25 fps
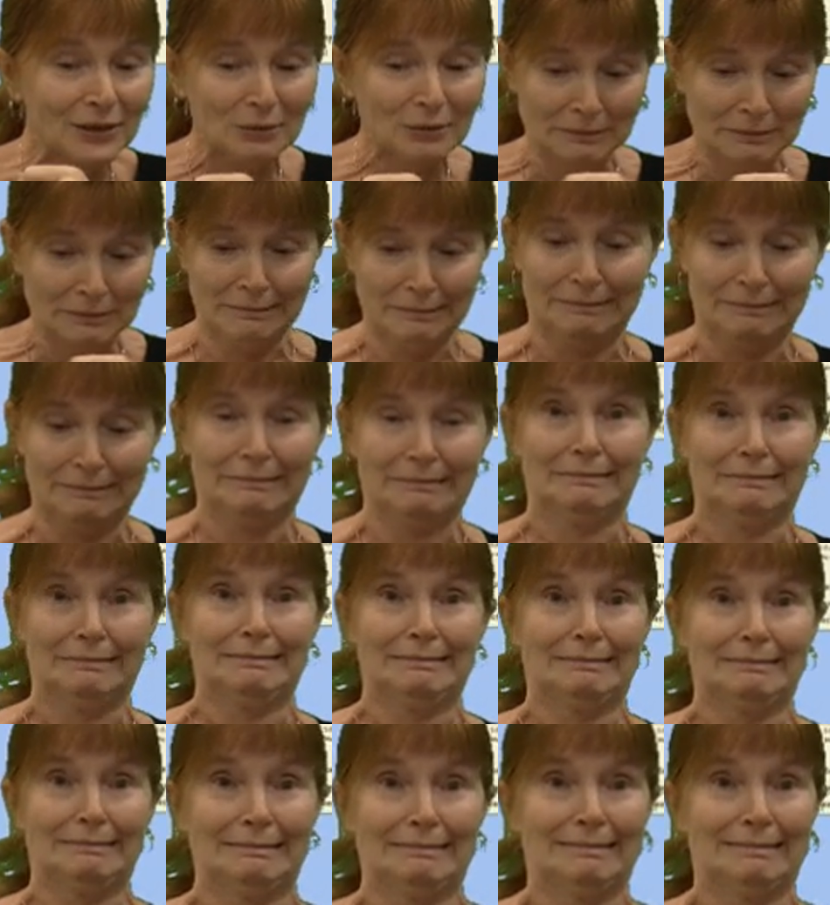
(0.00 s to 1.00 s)

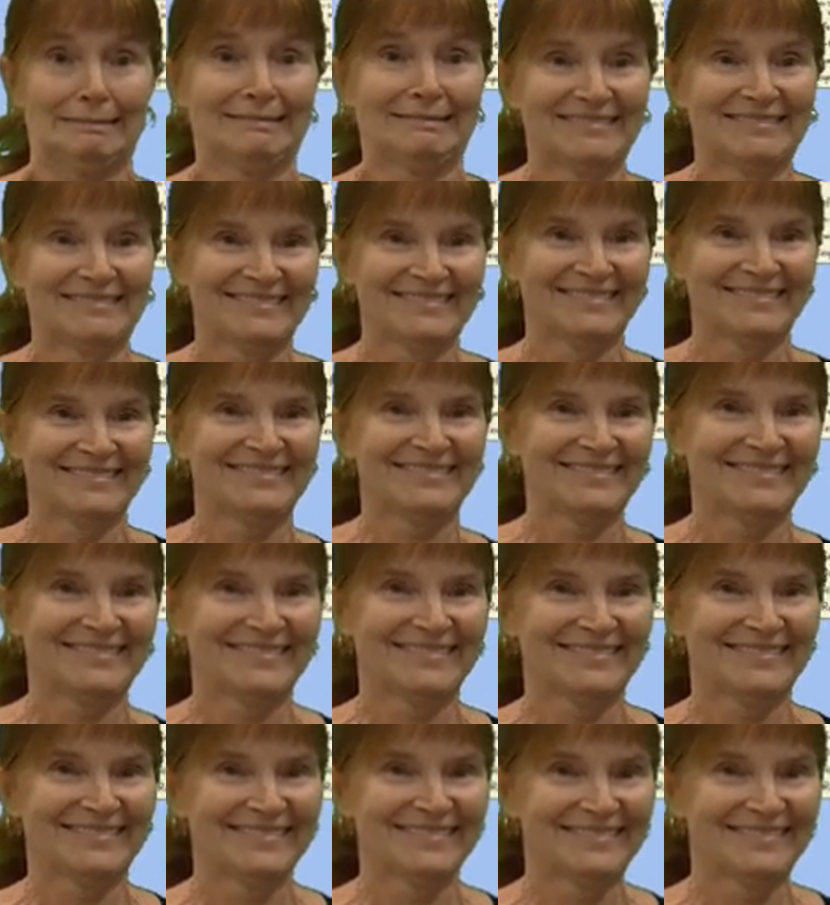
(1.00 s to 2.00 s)

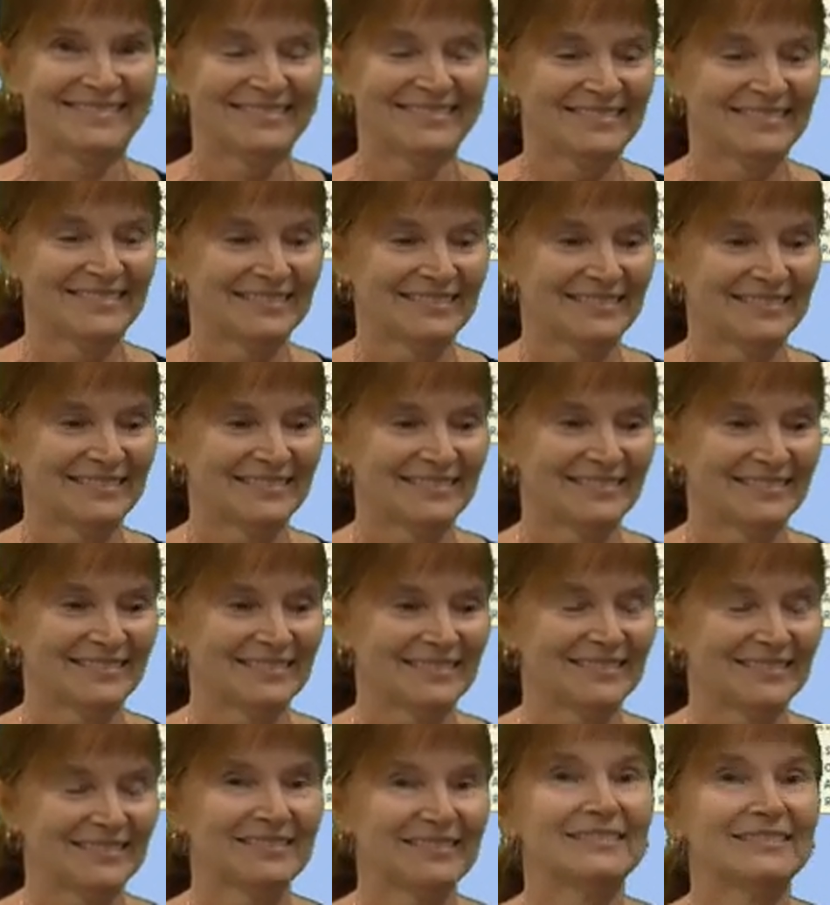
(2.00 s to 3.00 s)

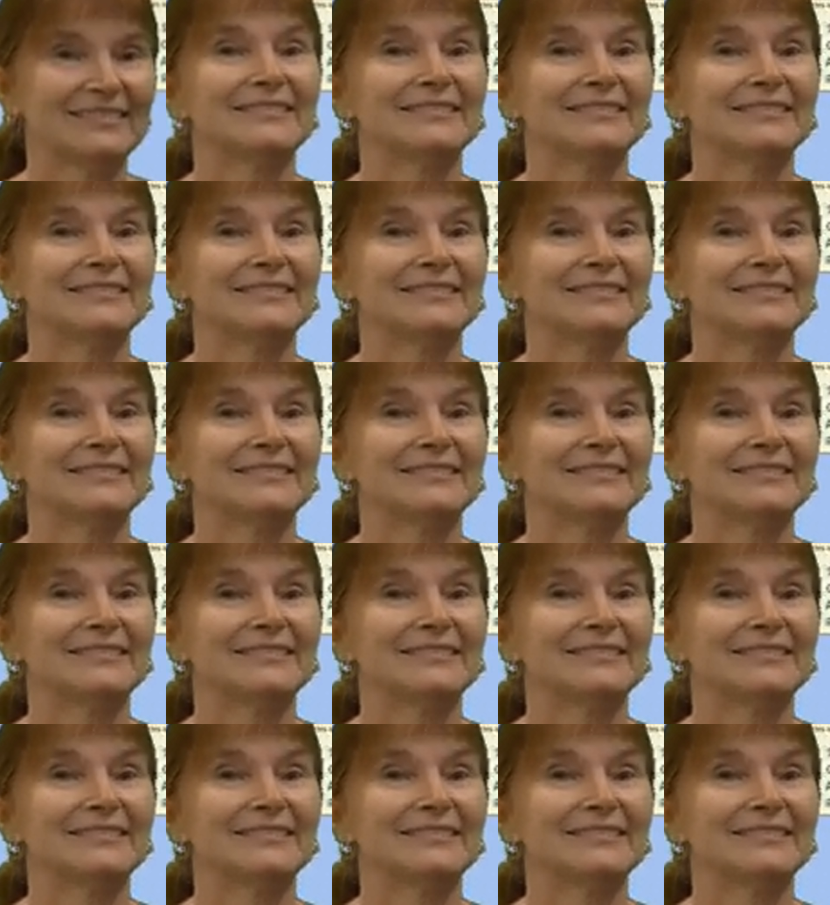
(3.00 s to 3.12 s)
(not speaking)